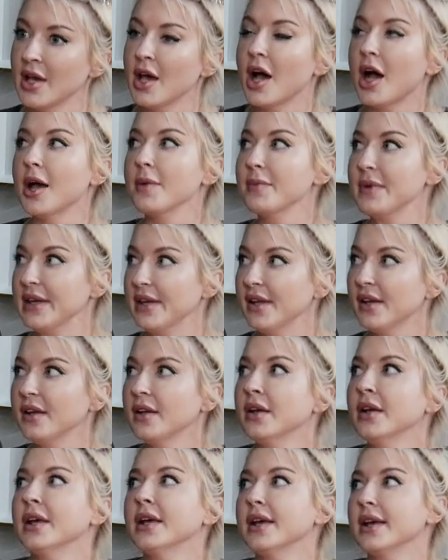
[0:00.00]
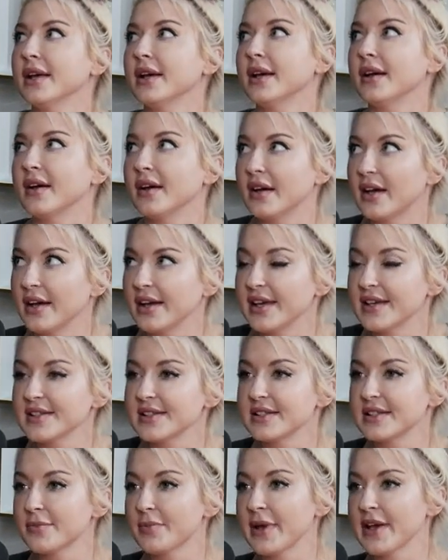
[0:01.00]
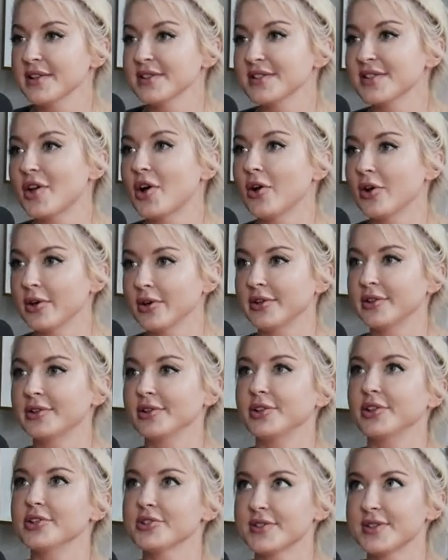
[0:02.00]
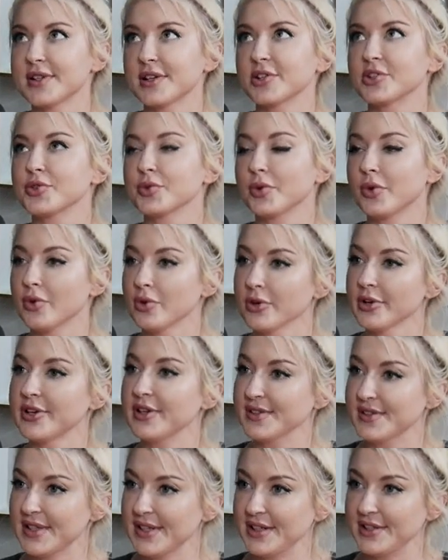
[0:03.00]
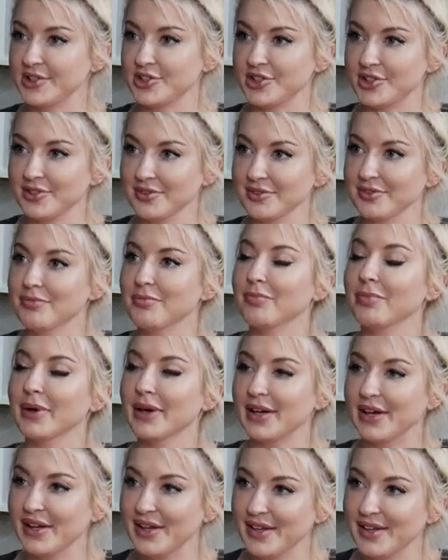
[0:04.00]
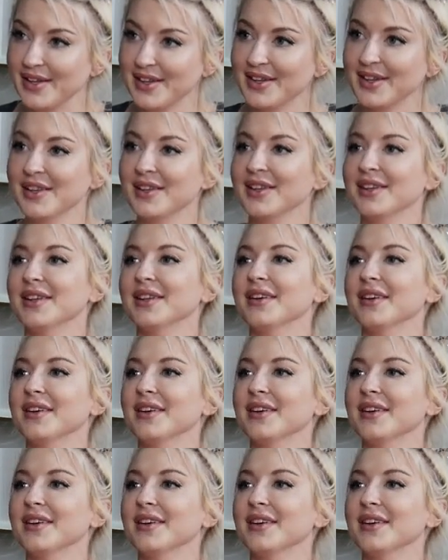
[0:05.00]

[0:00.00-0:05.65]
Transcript: I mean, I guess it depends on your sexual orientation, but that